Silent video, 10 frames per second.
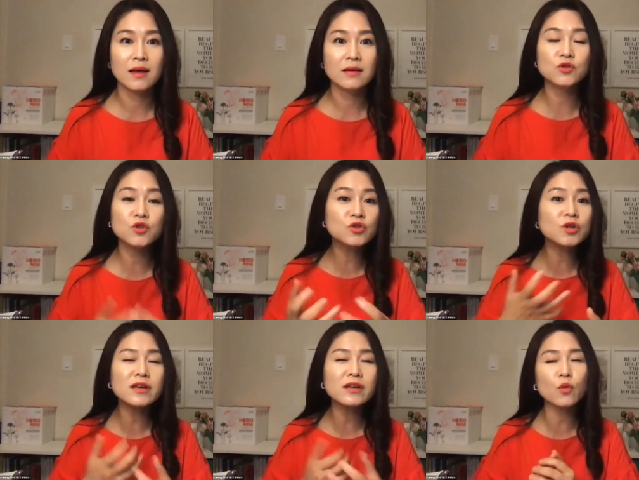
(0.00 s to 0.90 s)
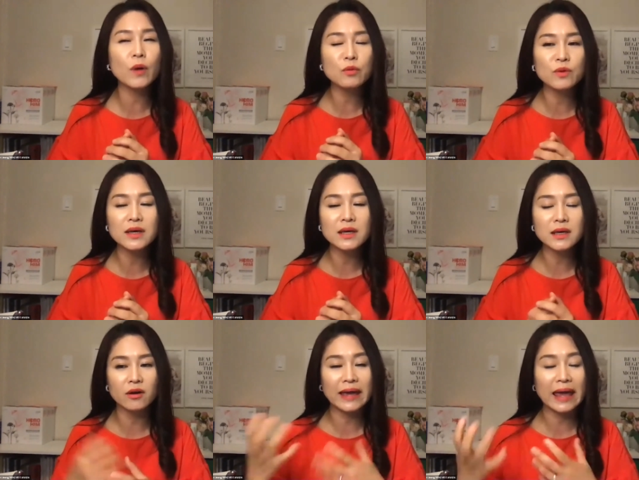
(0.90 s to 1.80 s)
So usually, you know, when we
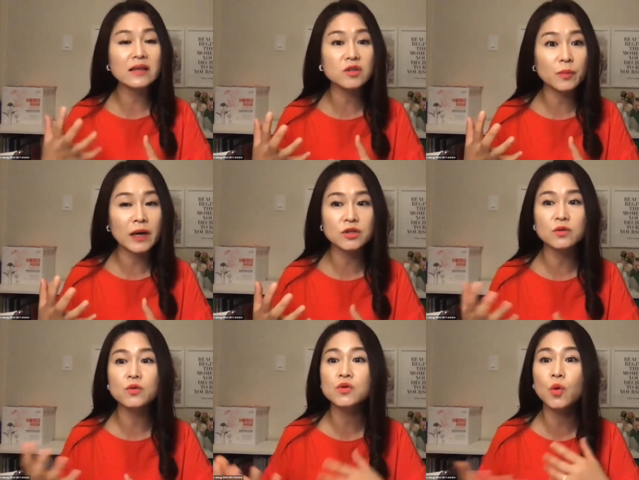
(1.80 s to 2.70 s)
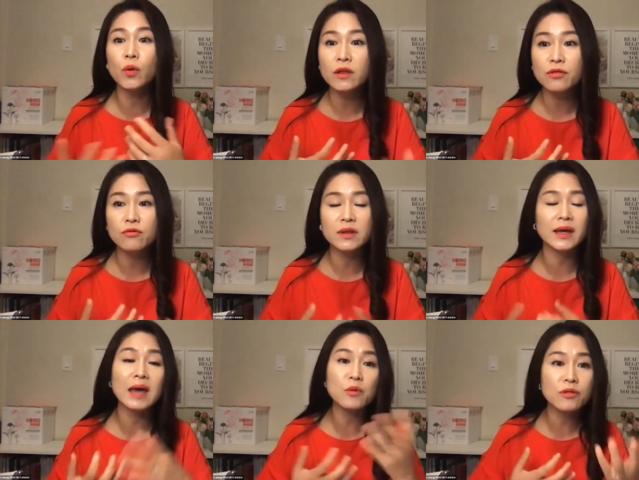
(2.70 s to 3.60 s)
hear cancer patient who's going through the
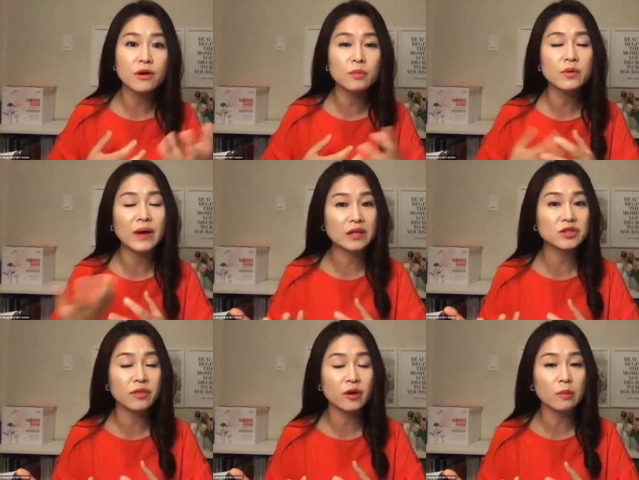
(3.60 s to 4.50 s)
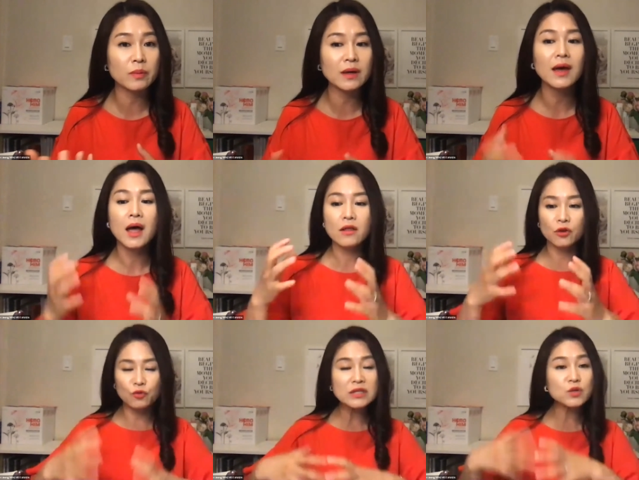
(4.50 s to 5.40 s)
chemotherapy, radiation therapy, the
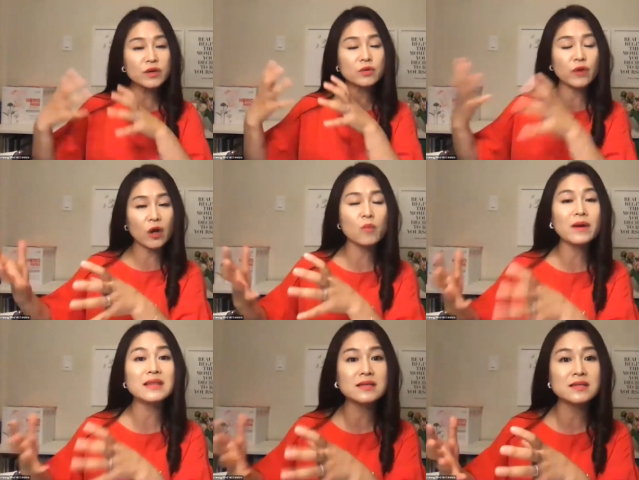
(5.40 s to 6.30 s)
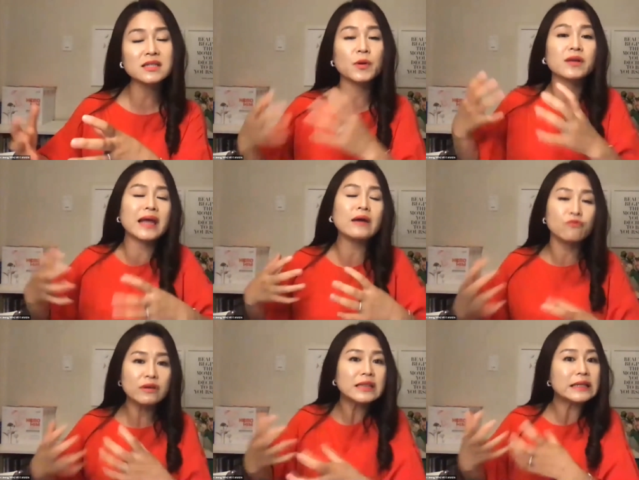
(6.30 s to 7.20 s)
reason we recommending 6 because they
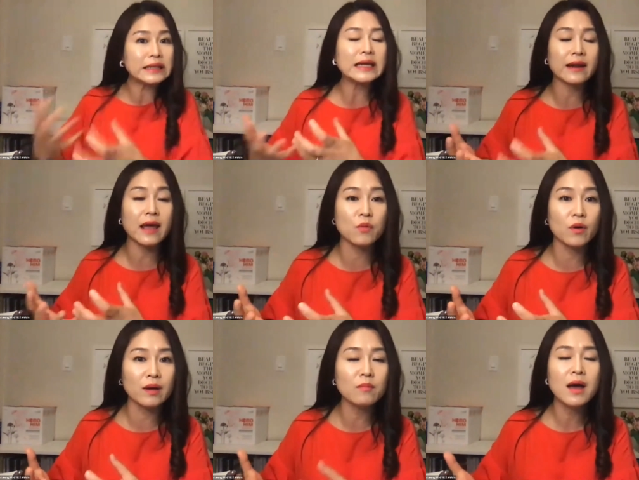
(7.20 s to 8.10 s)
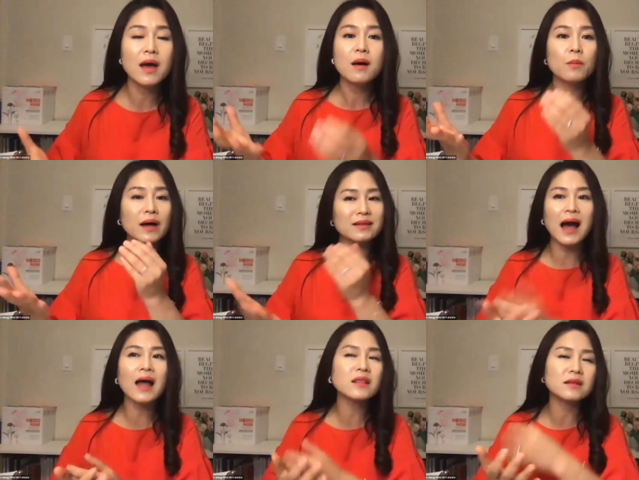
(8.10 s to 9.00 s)
really needed hemohem, but
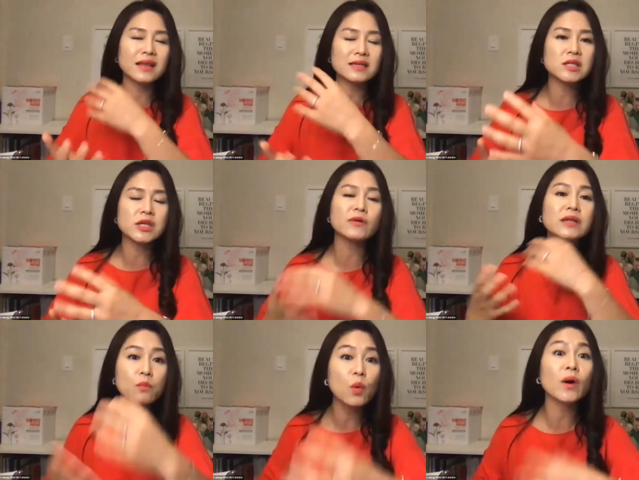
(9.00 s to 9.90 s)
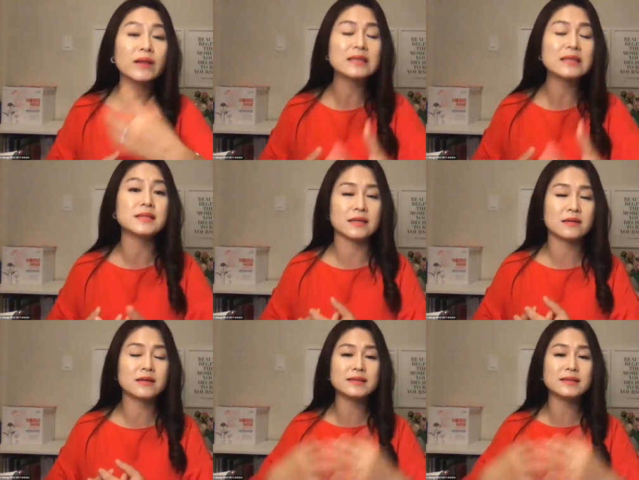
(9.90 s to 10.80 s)
not necessarily more than 6.
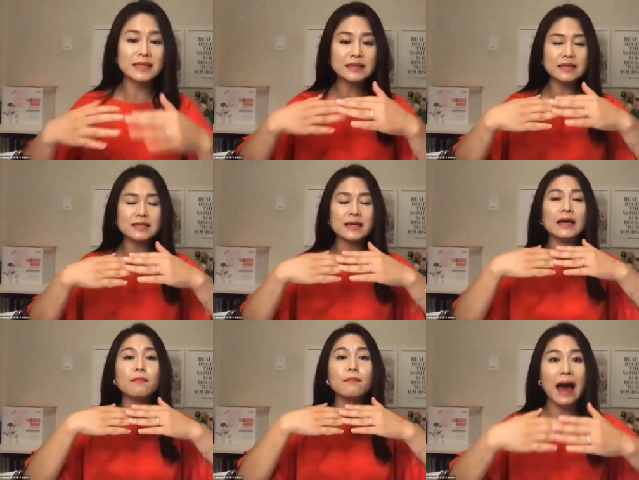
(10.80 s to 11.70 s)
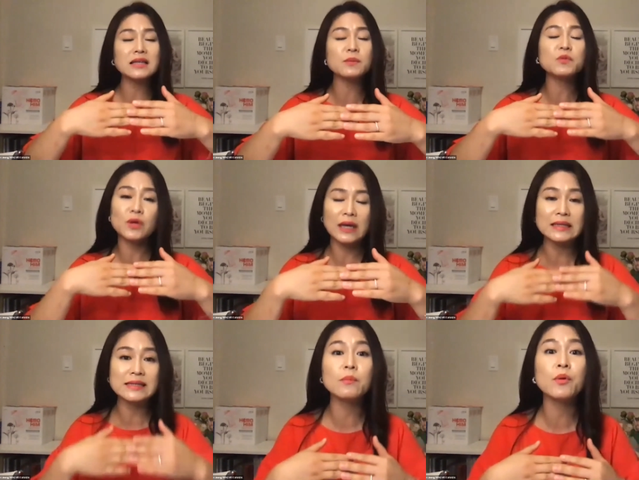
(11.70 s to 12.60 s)
Because 6 is the kind of maximum you can
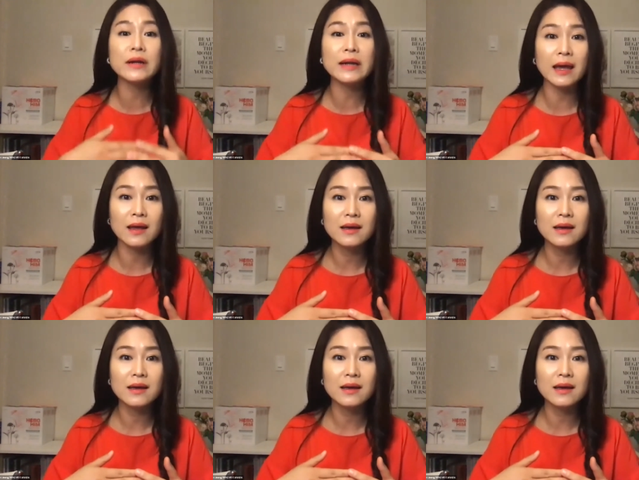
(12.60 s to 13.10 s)
take per day.